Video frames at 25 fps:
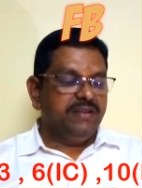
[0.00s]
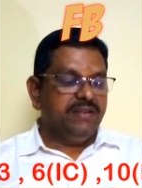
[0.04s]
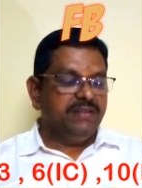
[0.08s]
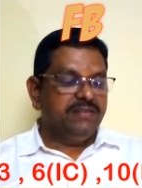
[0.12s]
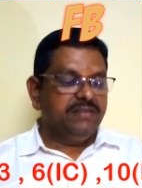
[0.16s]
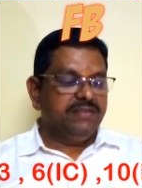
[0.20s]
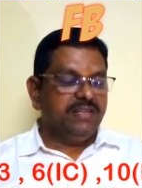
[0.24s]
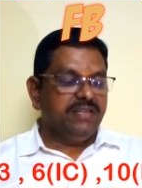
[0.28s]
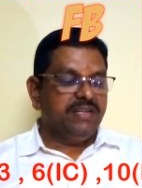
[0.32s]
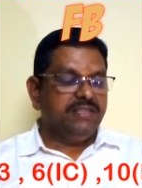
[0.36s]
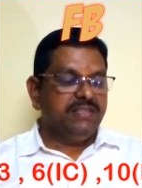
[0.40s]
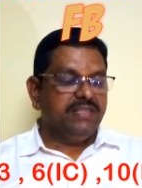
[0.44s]

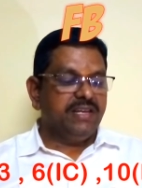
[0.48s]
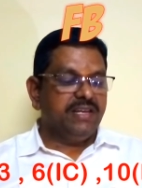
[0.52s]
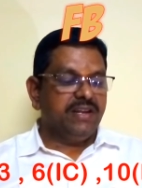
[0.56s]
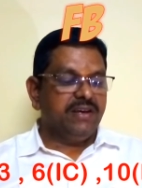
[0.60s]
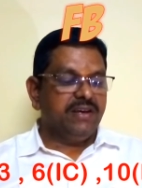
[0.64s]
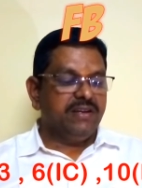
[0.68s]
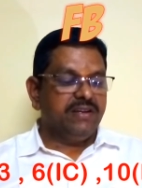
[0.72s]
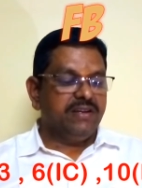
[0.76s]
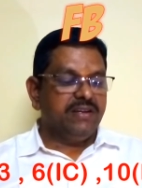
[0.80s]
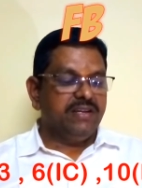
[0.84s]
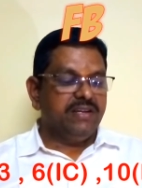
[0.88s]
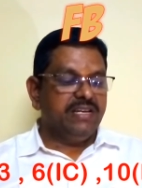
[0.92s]
that there
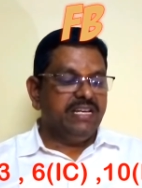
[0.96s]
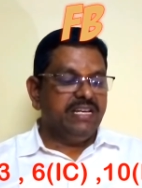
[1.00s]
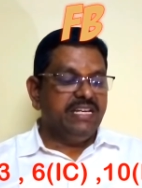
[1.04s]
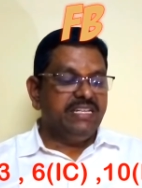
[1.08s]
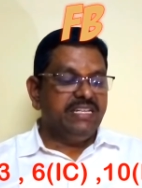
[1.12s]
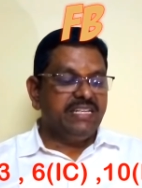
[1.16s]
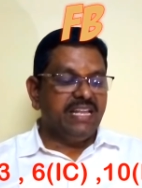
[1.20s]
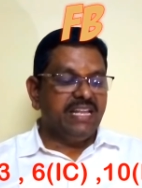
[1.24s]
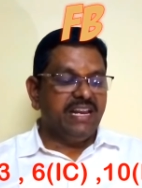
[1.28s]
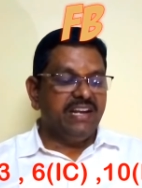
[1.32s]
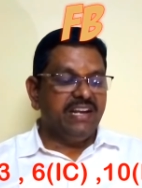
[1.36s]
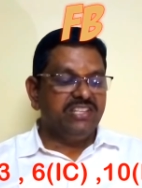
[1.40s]
are
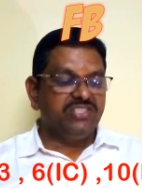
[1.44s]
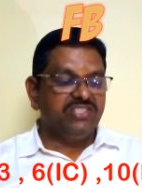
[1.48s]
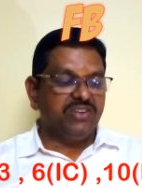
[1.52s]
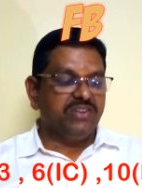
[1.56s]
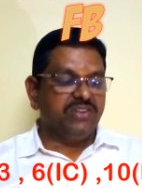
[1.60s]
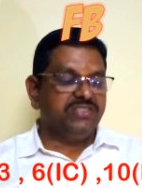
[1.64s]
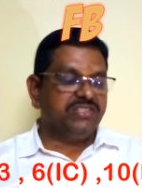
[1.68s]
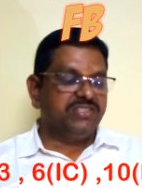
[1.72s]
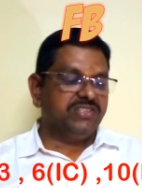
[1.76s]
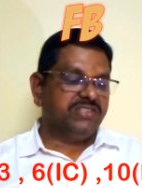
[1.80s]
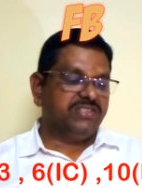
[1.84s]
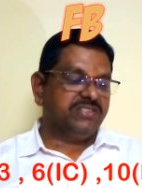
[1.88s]
internal
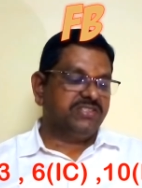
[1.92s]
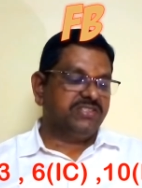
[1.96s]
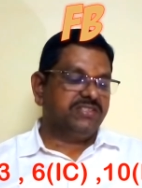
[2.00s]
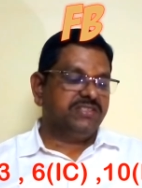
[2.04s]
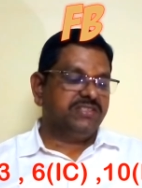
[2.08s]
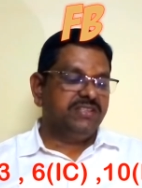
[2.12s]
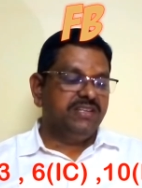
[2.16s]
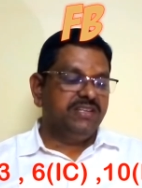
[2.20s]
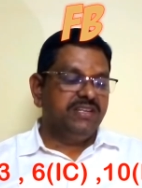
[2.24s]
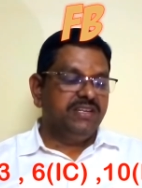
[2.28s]
choices